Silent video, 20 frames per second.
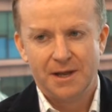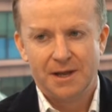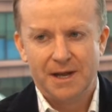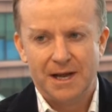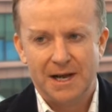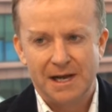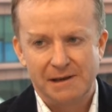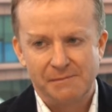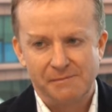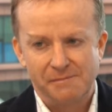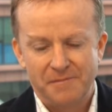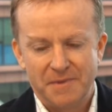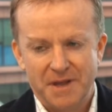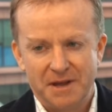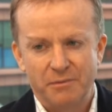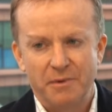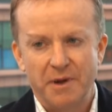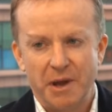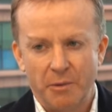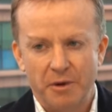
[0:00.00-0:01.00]

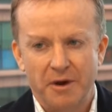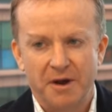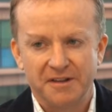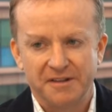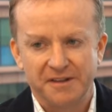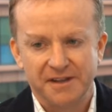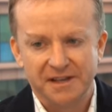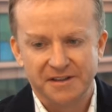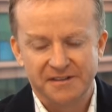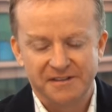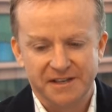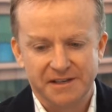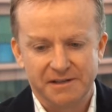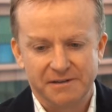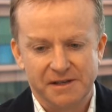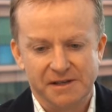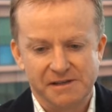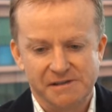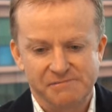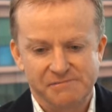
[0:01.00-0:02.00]
And what I see is that
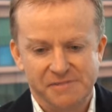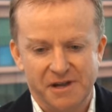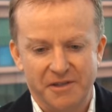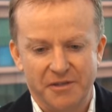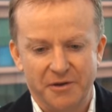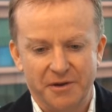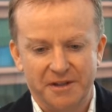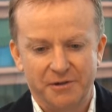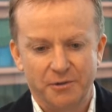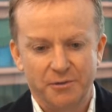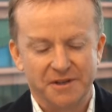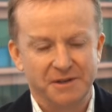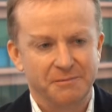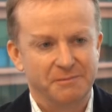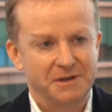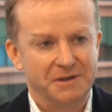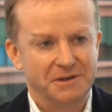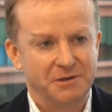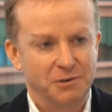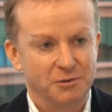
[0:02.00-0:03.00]
I think it's always
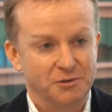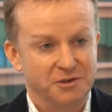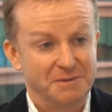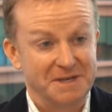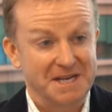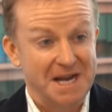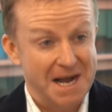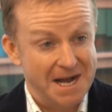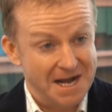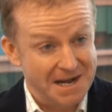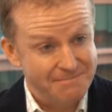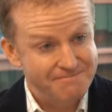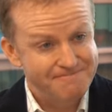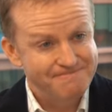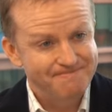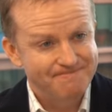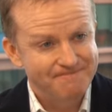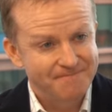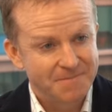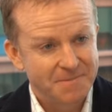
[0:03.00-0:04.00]
good to be
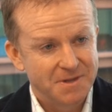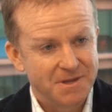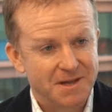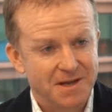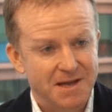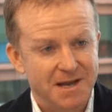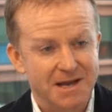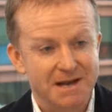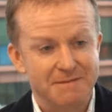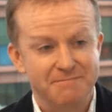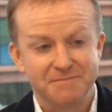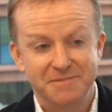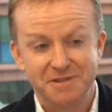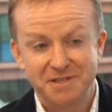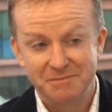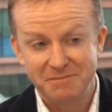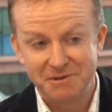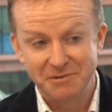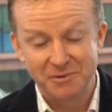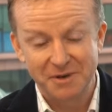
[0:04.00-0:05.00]
calm,
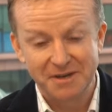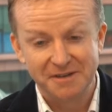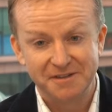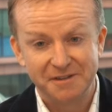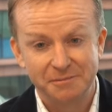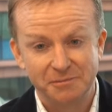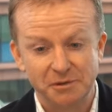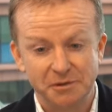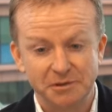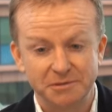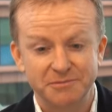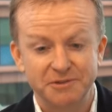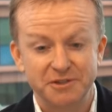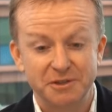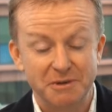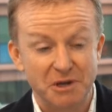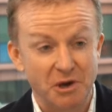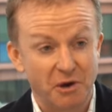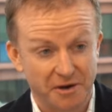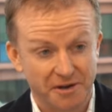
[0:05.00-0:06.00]
to be reasonable, to
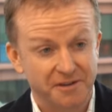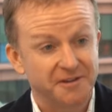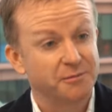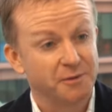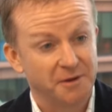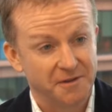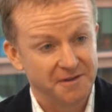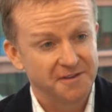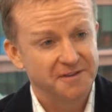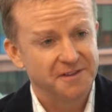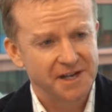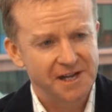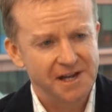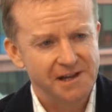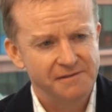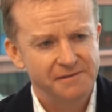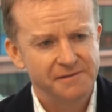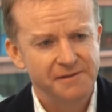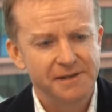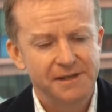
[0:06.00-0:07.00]
be honest with your
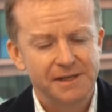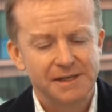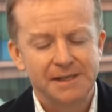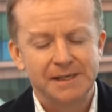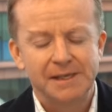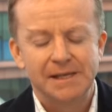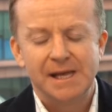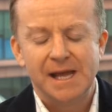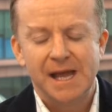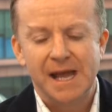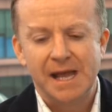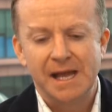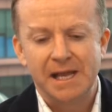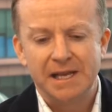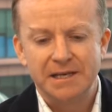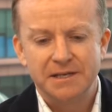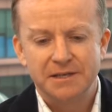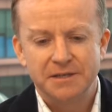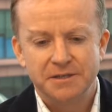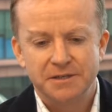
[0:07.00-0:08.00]
staff,
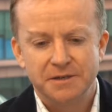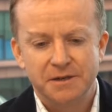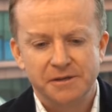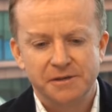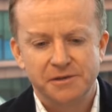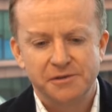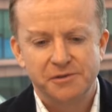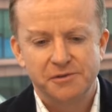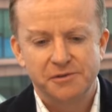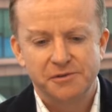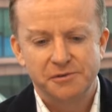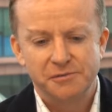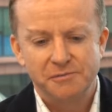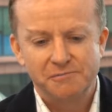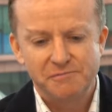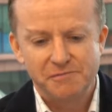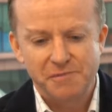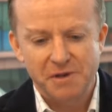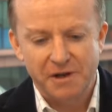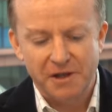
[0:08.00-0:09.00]
and
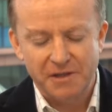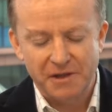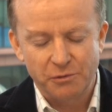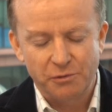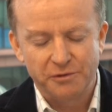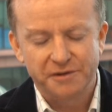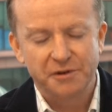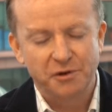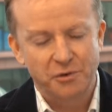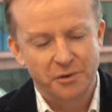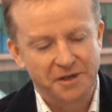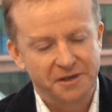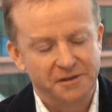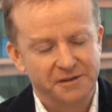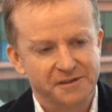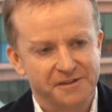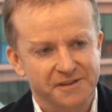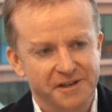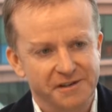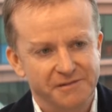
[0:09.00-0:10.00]
I think also critical
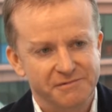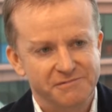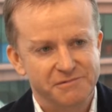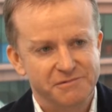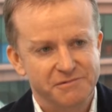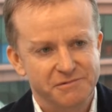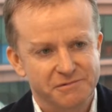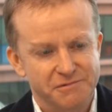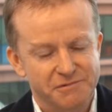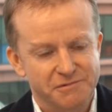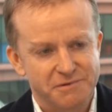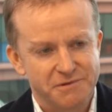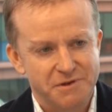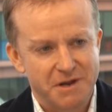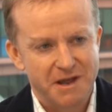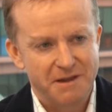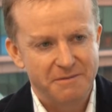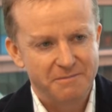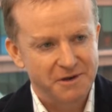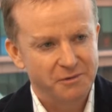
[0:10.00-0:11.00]
is that
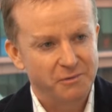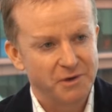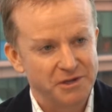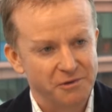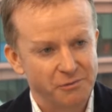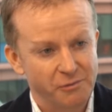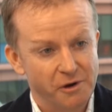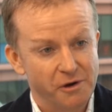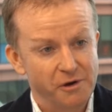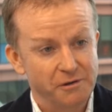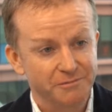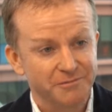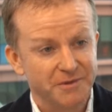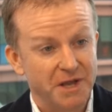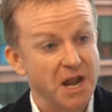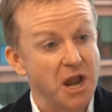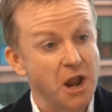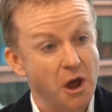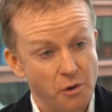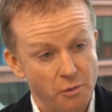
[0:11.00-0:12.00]
admit when you're wrong
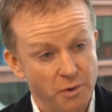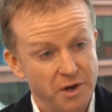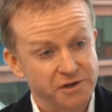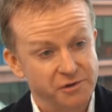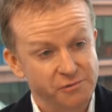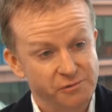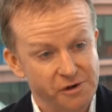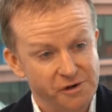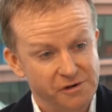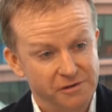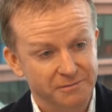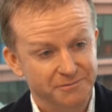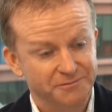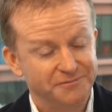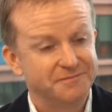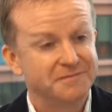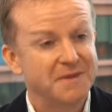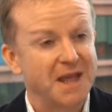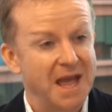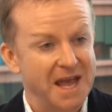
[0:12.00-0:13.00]
and know when you're wrong,
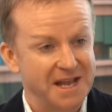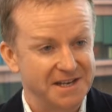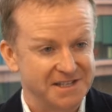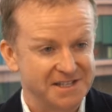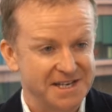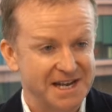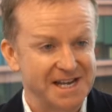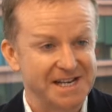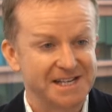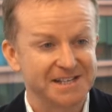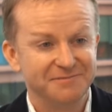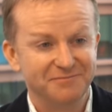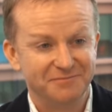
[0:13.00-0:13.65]
and to take